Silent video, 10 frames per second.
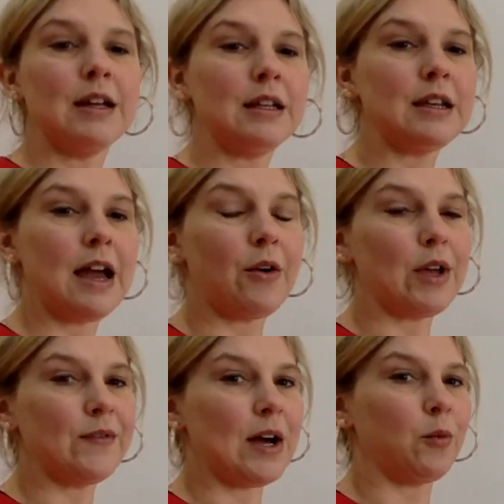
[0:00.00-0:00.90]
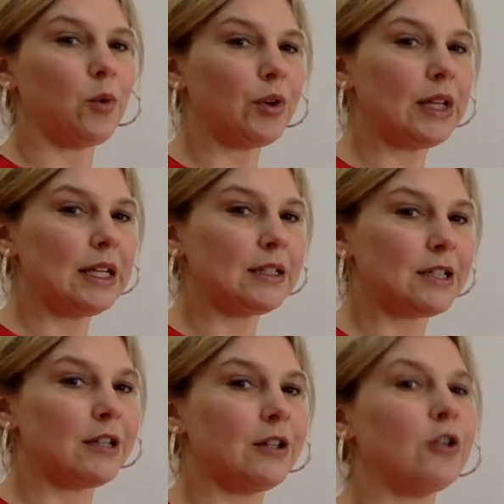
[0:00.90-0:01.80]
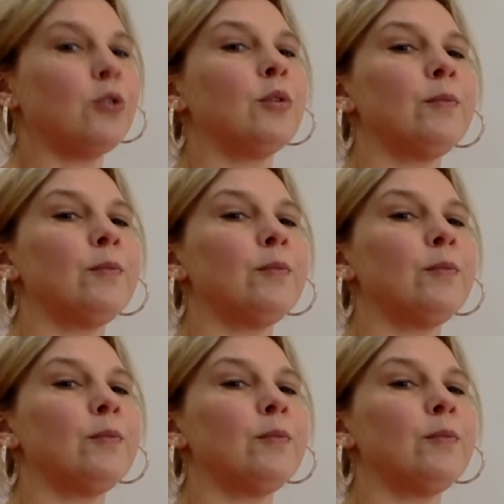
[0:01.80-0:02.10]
Now, if I wanted to